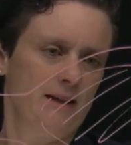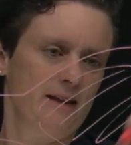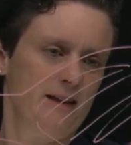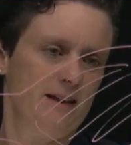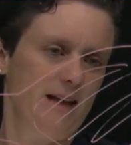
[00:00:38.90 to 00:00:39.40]

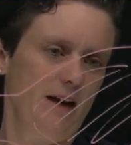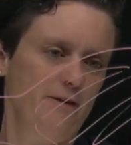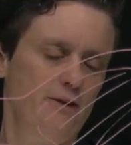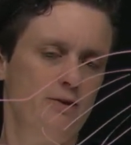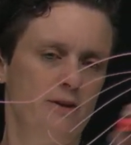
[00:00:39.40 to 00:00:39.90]

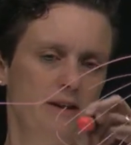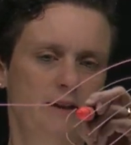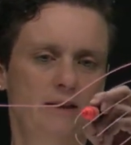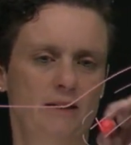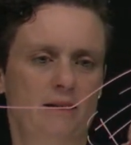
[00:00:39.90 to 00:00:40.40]
stuff to
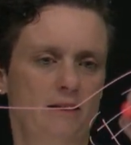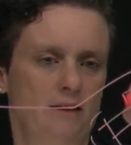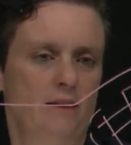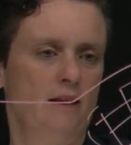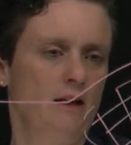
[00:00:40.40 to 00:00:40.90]
it
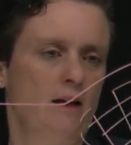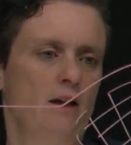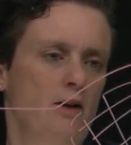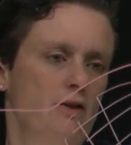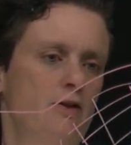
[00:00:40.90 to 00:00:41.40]

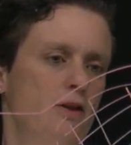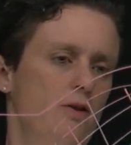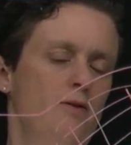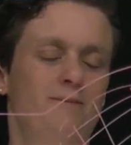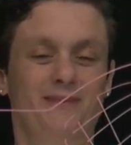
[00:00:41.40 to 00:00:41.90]

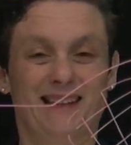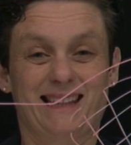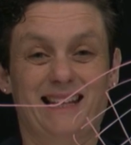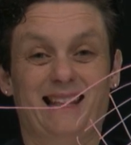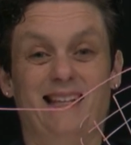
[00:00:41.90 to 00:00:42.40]
so
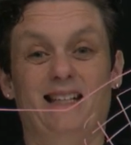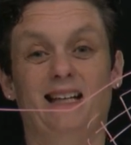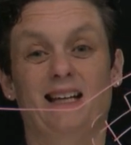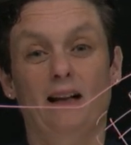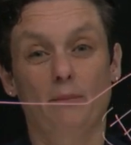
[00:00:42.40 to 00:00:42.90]
that there's
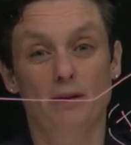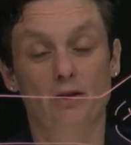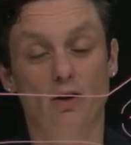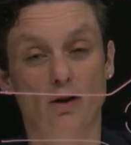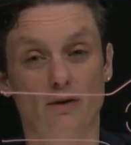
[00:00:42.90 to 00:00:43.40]
a little
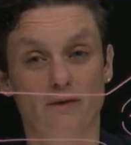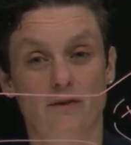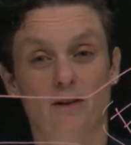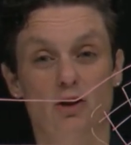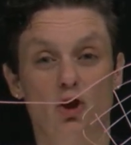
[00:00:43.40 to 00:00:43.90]
bit
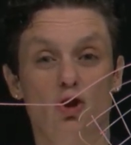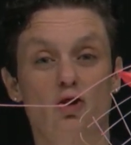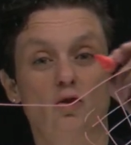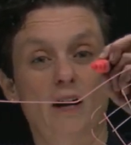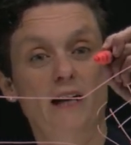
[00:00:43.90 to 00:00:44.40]
of
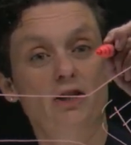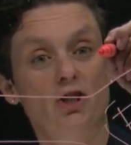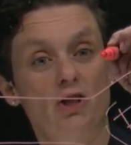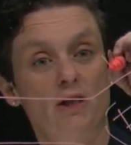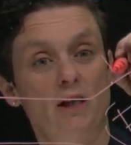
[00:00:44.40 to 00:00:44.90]

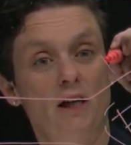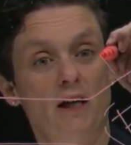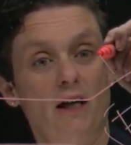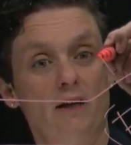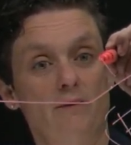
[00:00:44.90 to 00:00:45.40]
stretch,
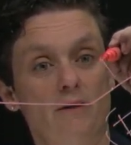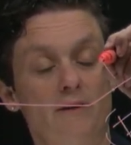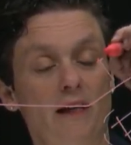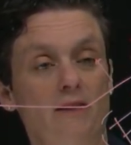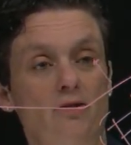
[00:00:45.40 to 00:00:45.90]
and we
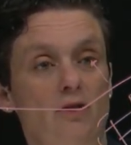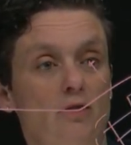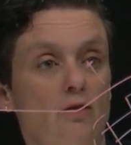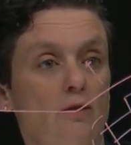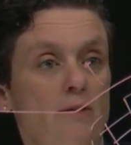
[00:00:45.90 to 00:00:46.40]
have the
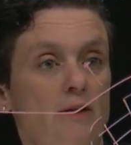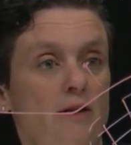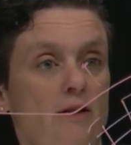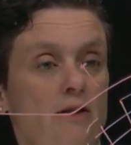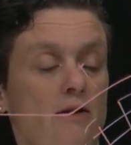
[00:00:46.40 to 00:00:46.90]
enteric nervous
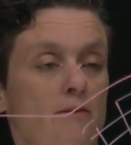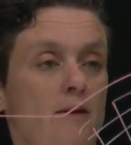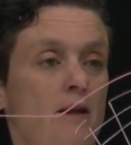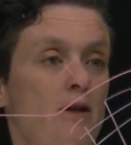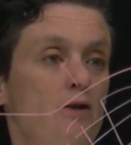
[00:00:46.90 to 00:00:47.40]
system,
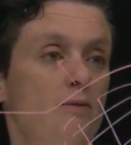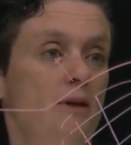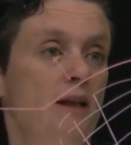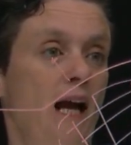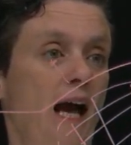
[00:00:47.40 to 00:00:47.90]
so
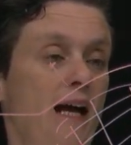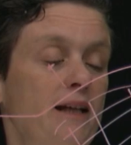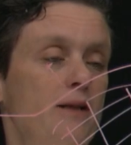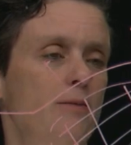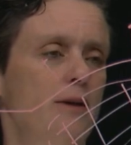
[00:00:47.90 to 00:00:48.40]
we're going to
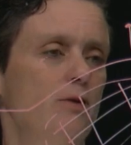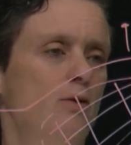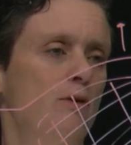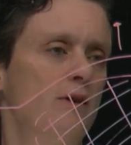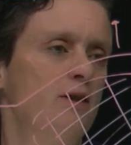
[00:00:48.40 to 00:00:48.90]
activate
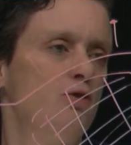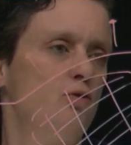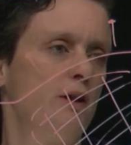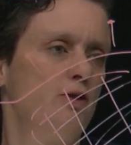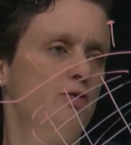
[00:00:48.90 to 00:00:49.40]
all the
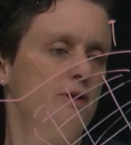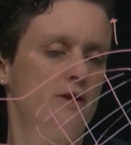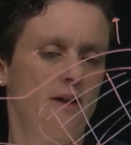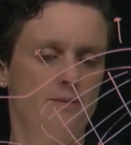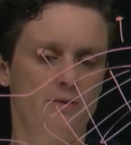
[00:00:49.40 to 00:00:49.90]
stretch
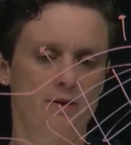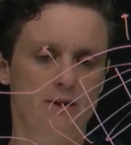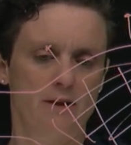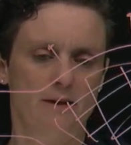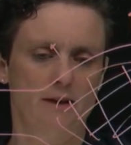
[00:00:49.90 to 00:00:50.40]
receptors